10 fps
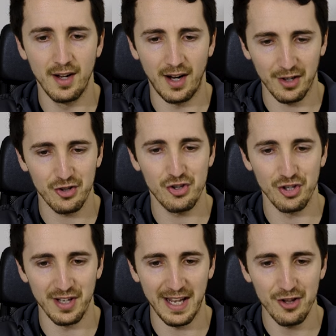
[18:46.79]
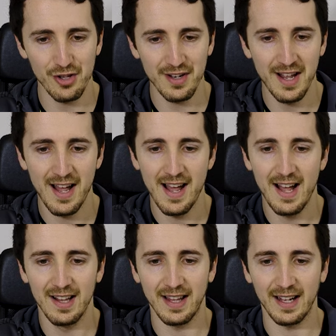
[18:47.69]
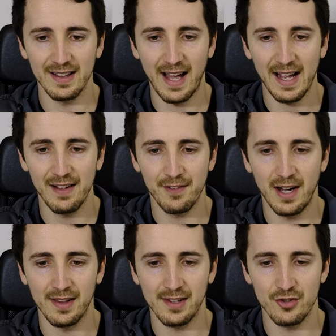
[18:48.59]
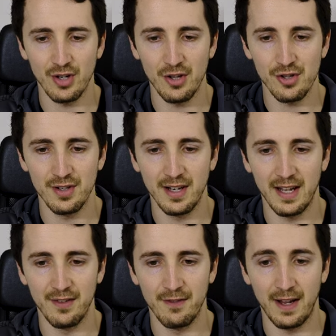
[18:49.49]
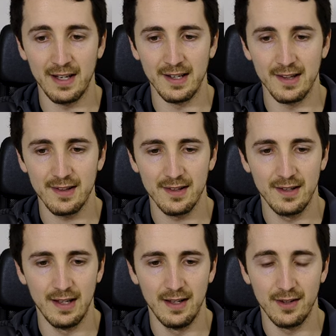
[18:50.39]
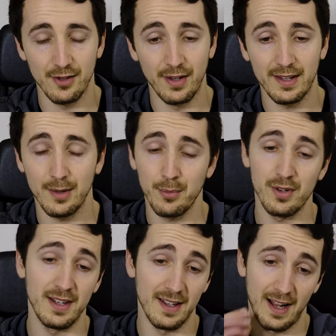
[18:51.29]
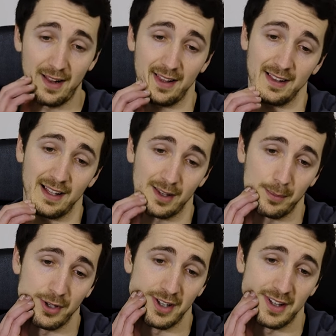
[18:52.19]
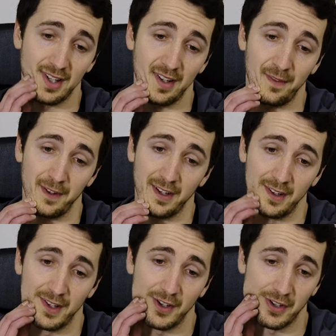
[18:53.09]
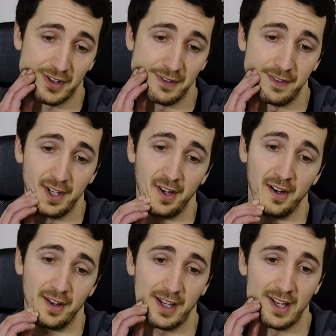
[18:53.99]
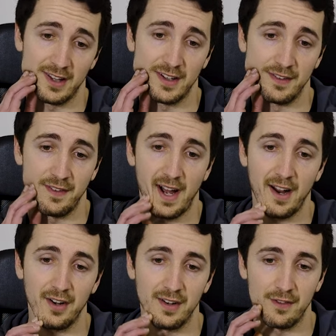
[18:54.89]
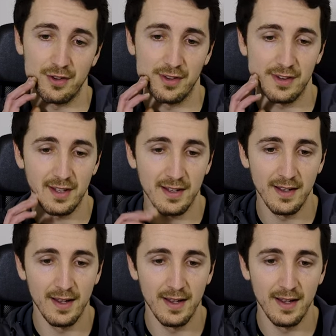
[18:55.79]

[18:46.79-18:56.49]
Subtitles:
oxygenation like lack of concentration and faintness. So I think that's a pretty significant or severe case of iron deficiency.